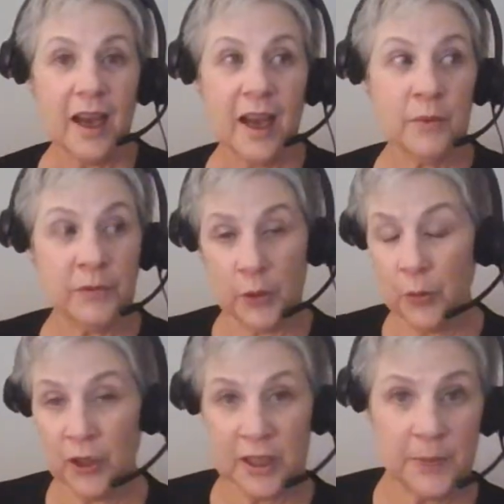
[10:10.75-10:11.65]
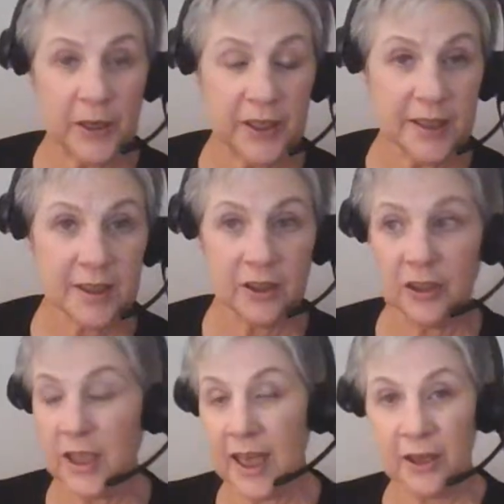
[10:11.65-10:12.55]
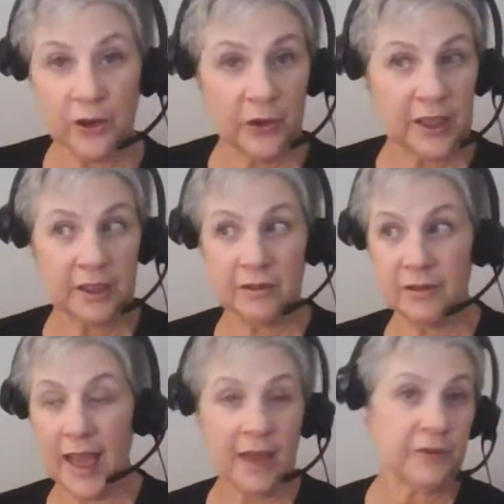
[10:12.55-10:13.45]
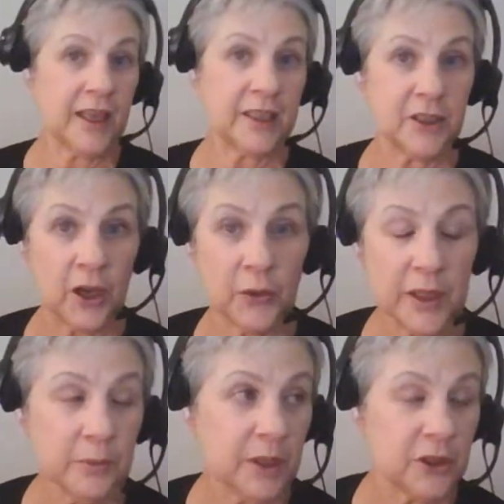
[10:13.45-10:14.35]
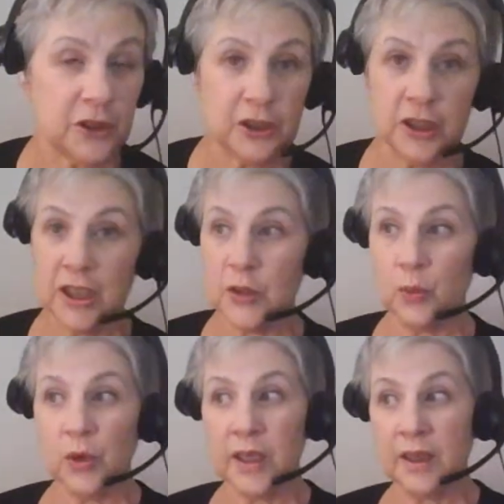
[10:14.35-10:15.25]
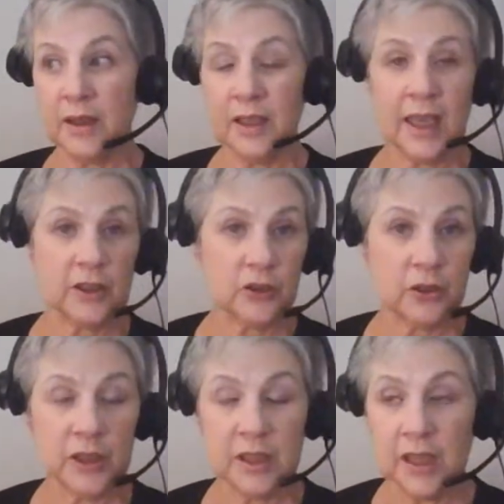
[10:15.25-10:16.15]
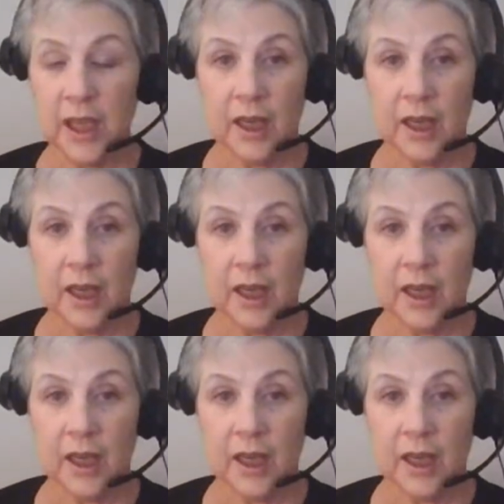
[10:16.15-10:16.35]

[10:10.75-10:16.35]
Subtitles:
If you're more experienced and you kind of already have things going, but you just want the extra